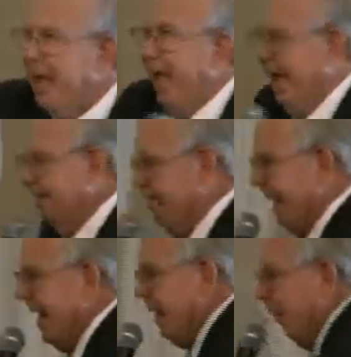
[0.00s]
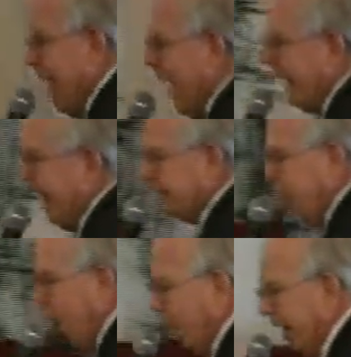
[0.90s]
And, but anyway, I got
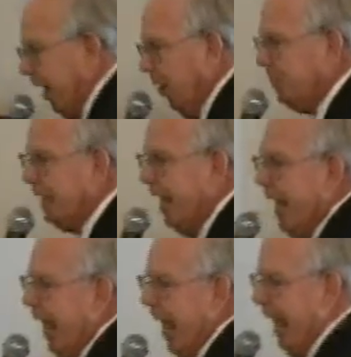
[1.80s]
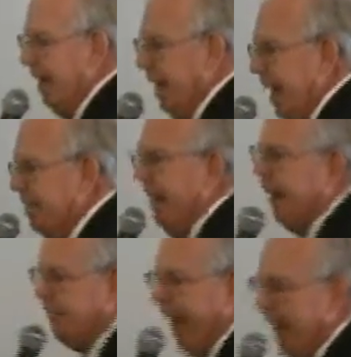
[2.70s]
the Holy Ghost, and, and
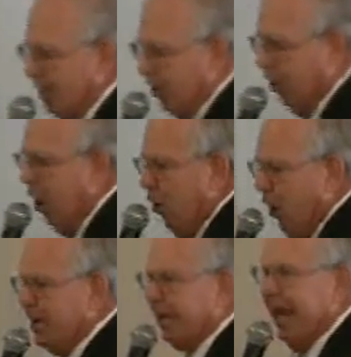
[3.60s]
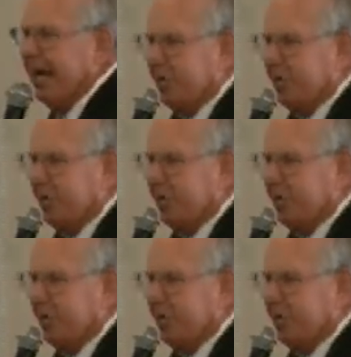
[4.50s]
my pastor was a